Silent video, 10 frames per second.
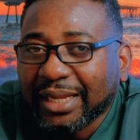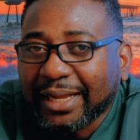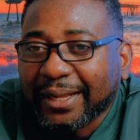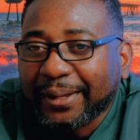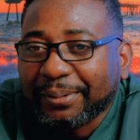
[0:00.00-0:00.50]

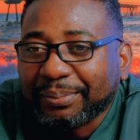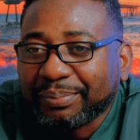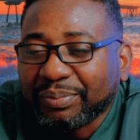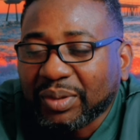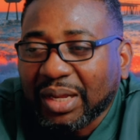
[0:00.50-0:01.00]

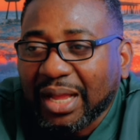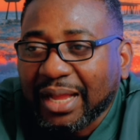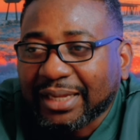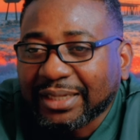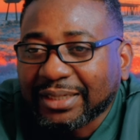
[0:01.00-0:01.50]

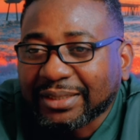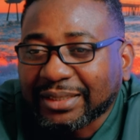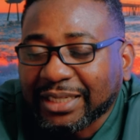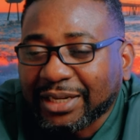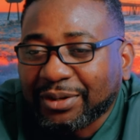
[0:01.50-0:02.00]
I can,
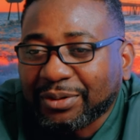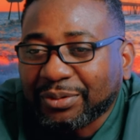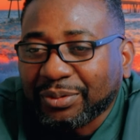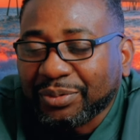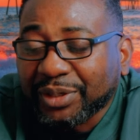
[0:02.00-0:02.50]
you
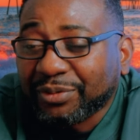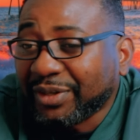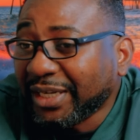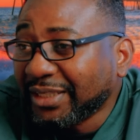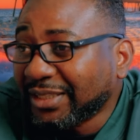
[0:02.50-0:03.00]
know,
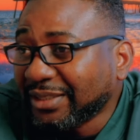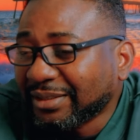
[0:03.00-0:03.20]
re-rank